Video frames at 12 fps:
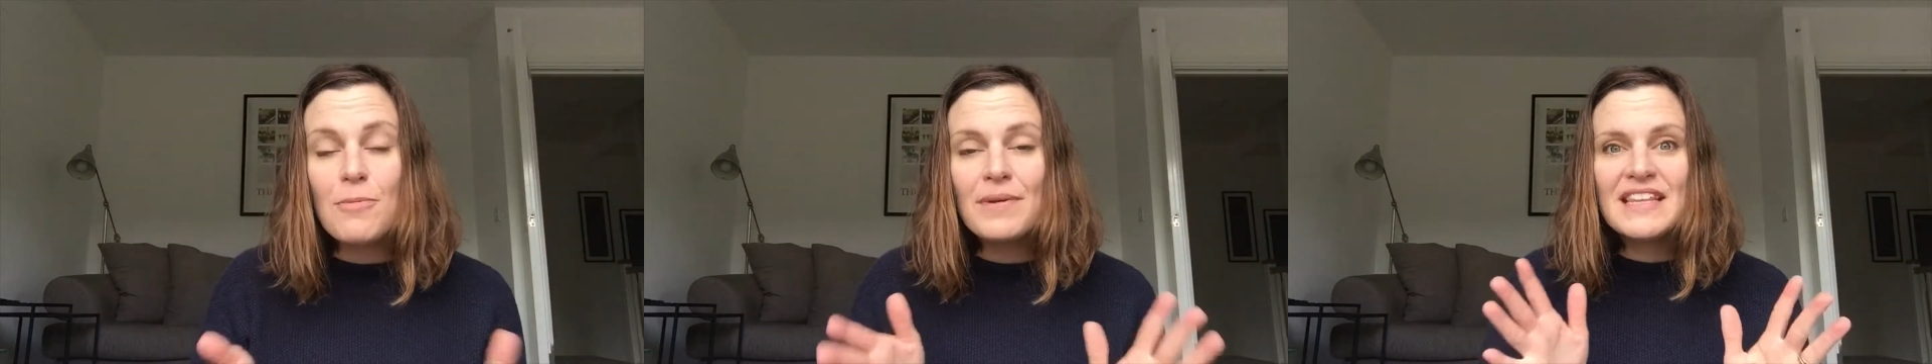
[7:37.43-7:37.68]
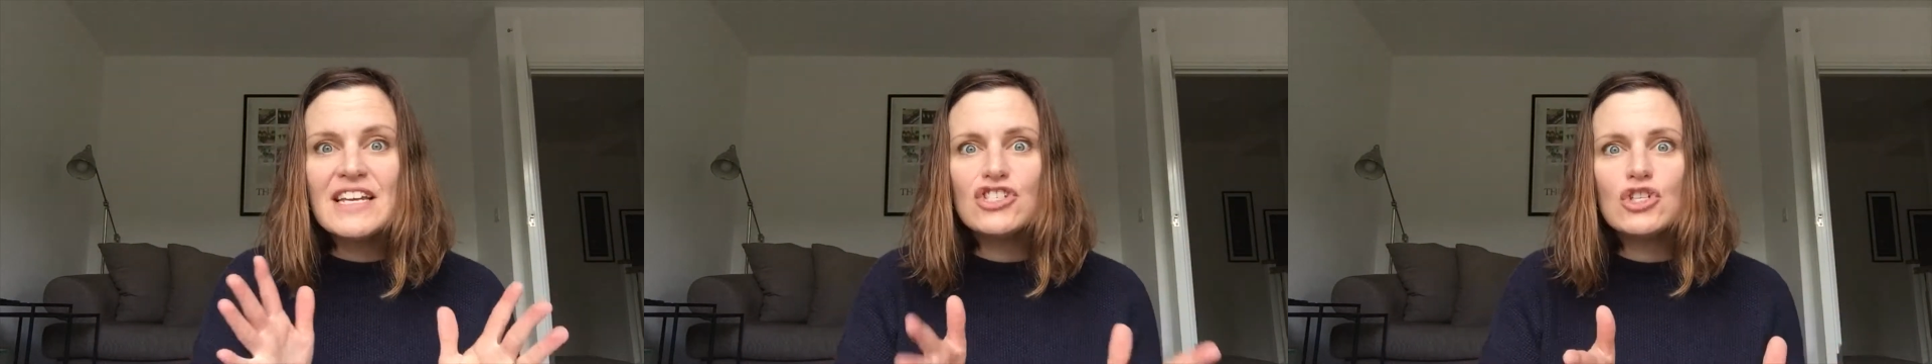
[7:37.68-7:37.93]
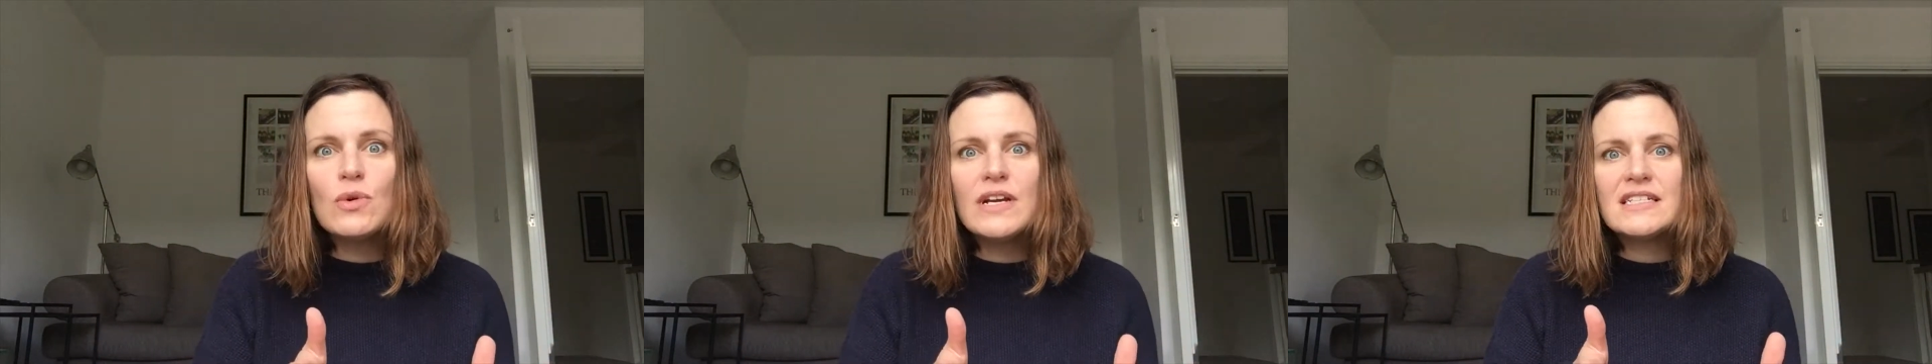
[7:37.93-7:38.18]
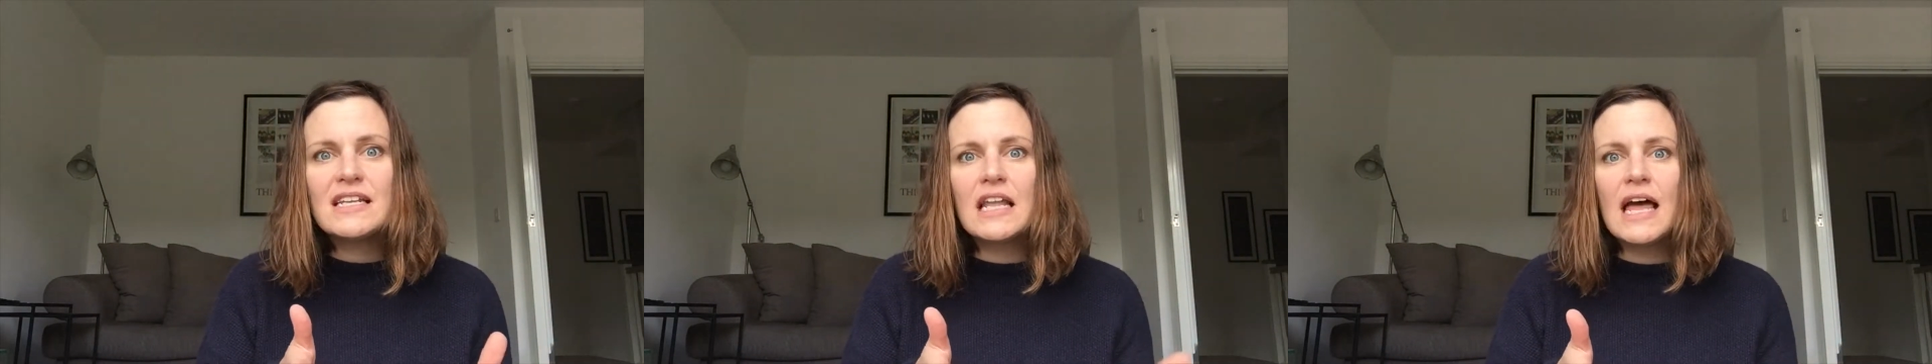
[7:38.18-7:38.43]
but they do it
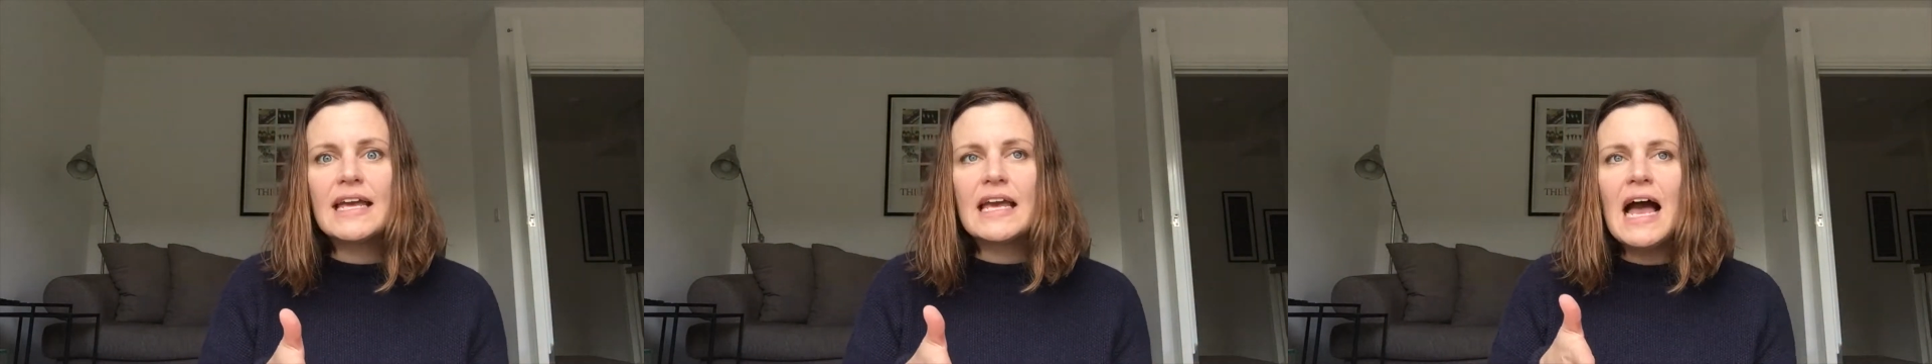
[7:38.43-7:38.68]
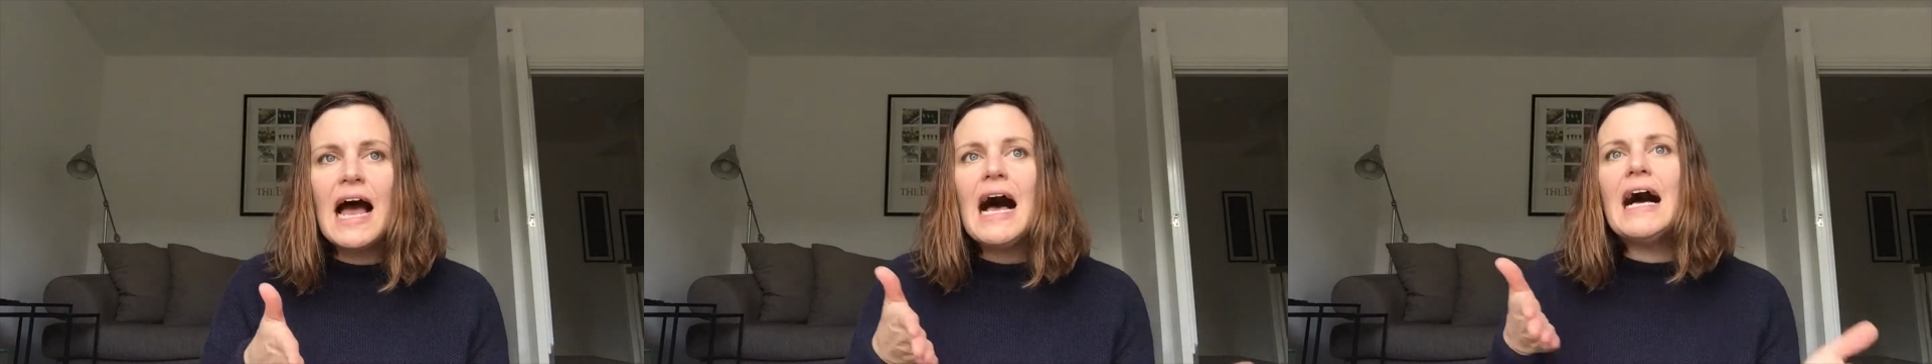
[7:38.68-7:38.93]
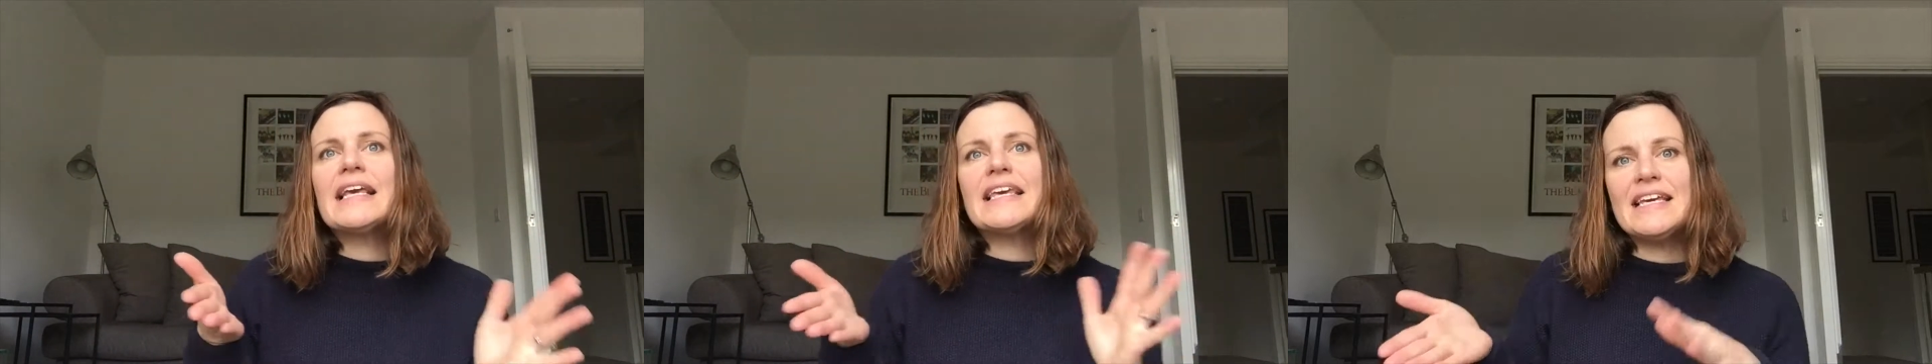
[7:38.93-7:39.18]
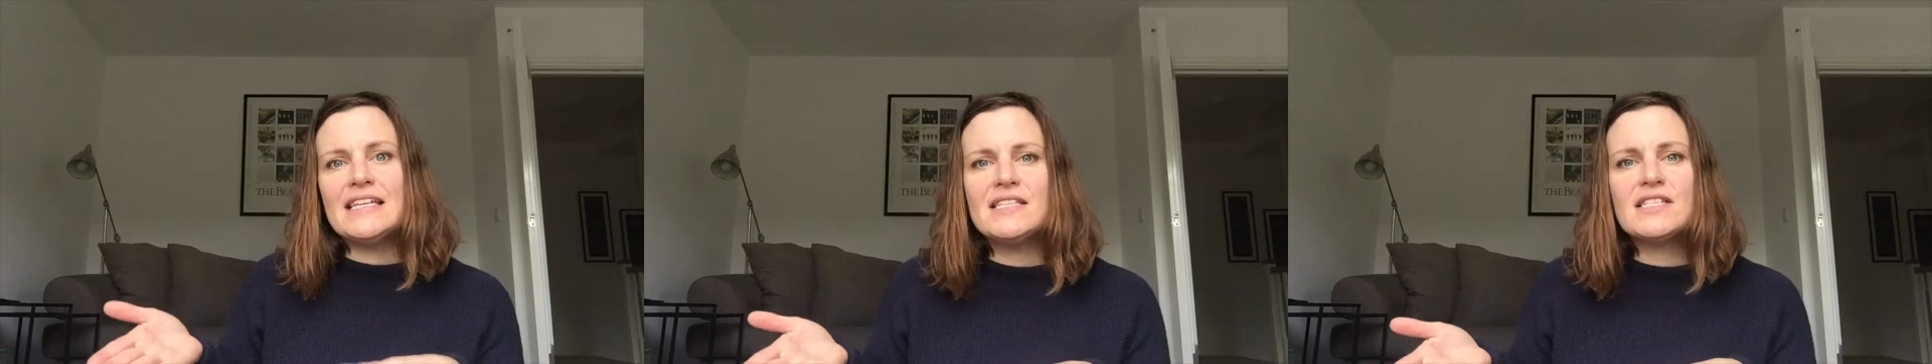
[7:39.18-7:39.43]
to like a
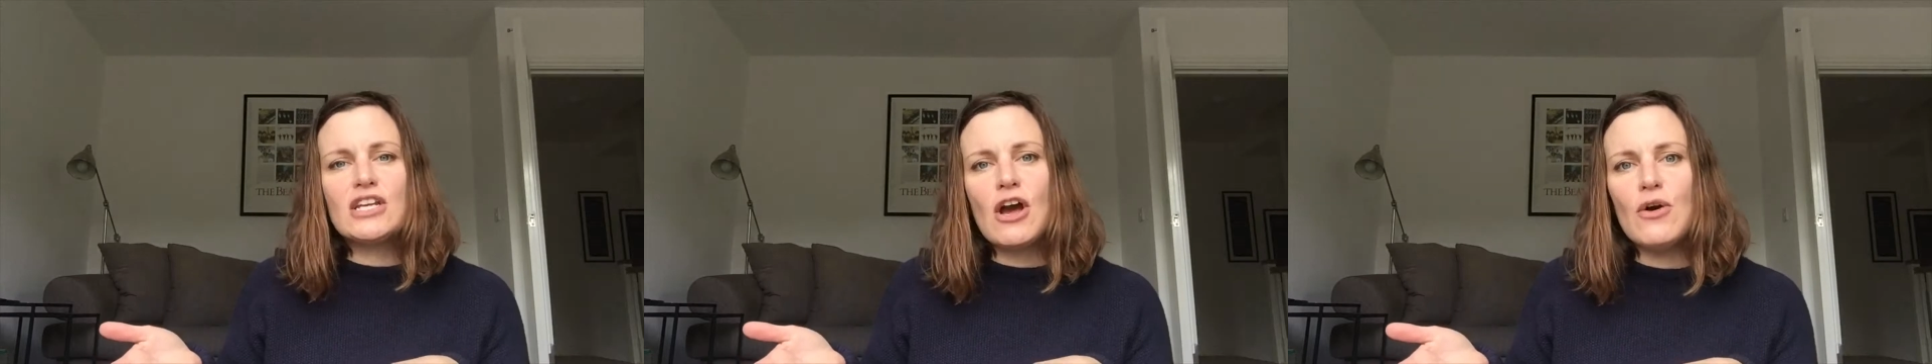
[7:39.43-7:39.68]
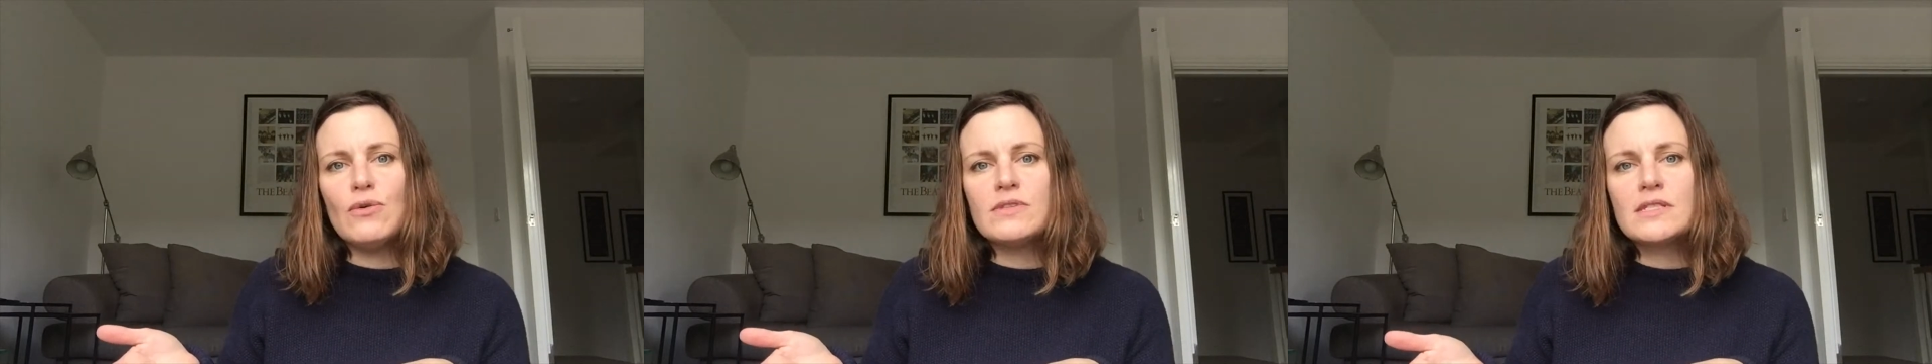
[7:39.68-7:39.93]
kid's tone.